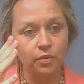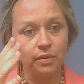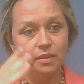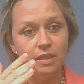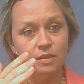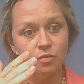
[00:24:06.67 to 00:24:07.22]
So
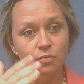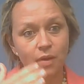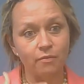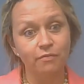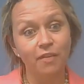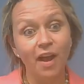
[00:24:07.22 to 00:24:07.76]
it's it's
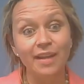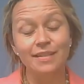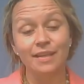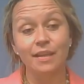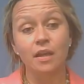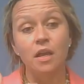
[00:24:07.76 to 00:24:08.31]
around
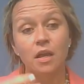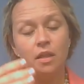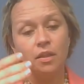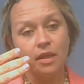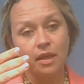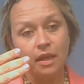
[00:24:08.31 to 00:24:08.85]
finding
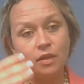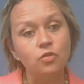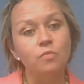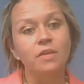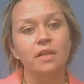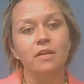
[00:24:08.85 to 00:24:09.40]
the
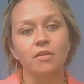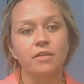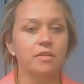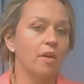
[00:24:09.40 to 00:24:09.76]
intermediaries